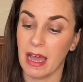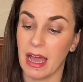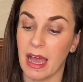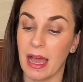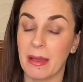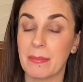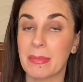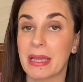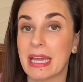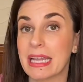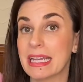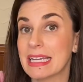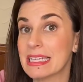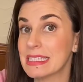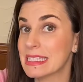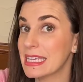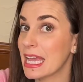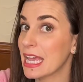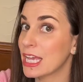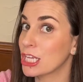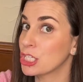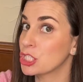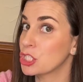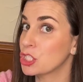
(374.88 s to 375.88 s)
I'm going to
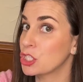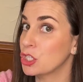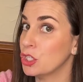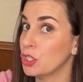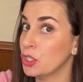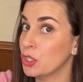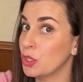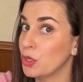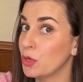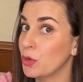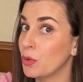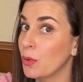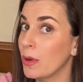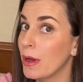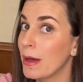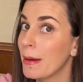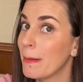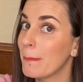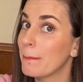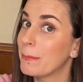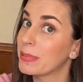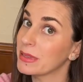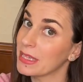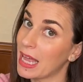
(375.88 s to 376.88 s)
take 2
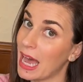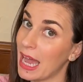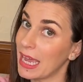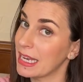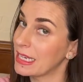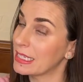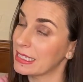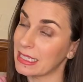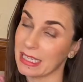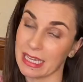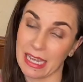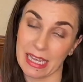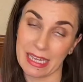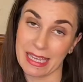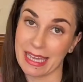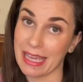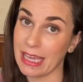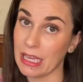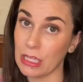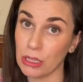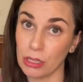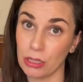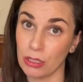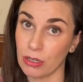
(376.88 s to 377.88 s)
blindly. I
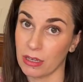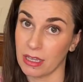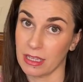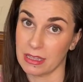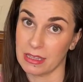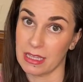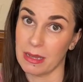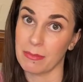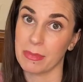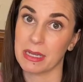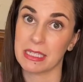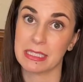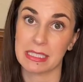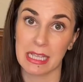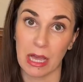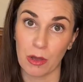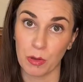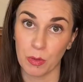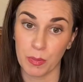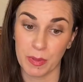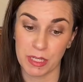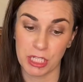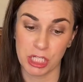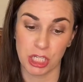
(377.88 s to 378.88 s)
can't look at them because that
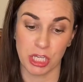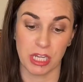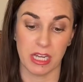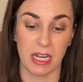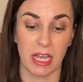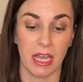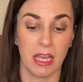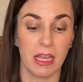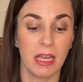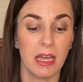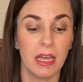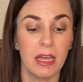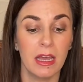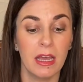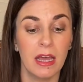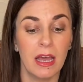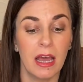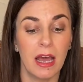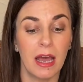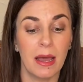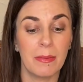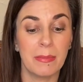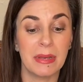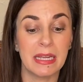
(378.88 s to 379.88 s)
would be cheating.
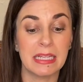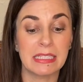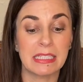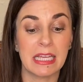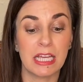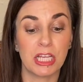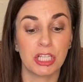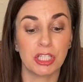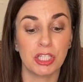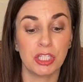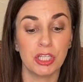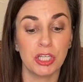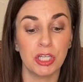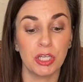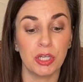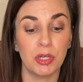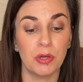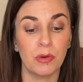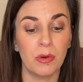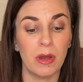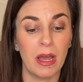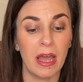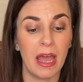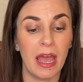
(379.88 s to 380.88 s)
I'm going to take
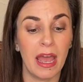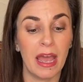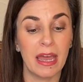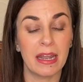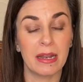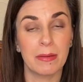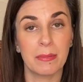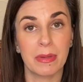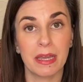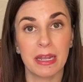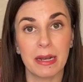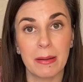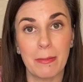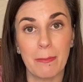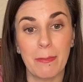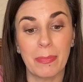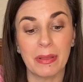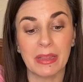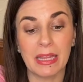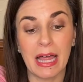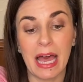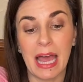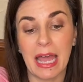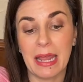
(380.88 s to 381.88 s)
2 and I'm going to
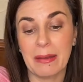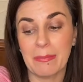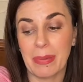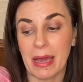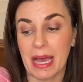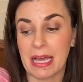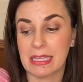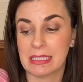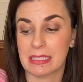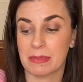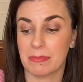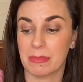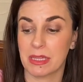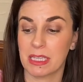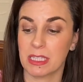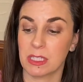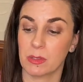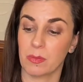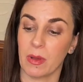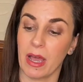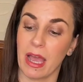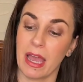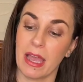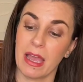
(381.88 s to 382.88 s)
blind pass them this
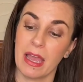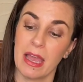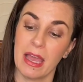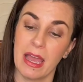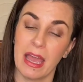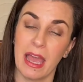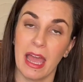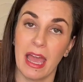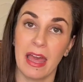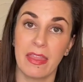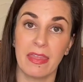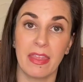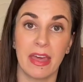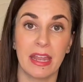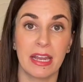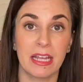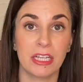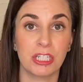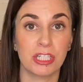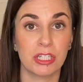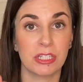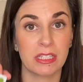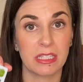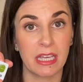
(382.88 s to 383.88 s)
way, and then I
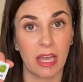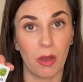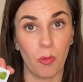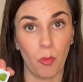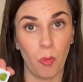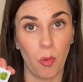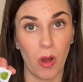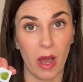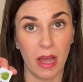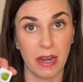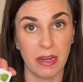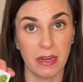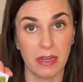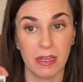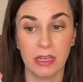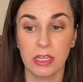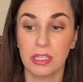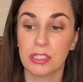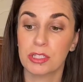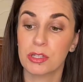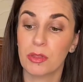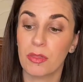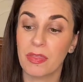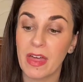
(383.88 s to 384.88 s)
just get 1.
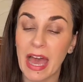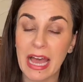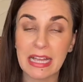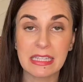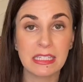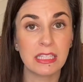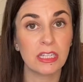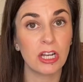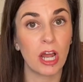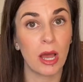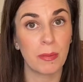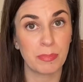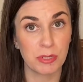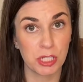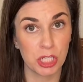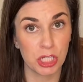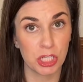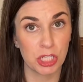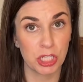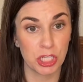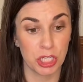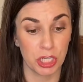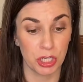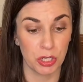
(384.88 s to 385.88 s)
So that's an
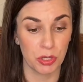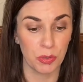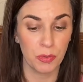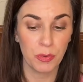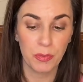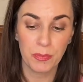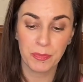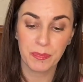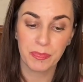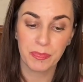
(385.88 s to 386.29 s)
option 2.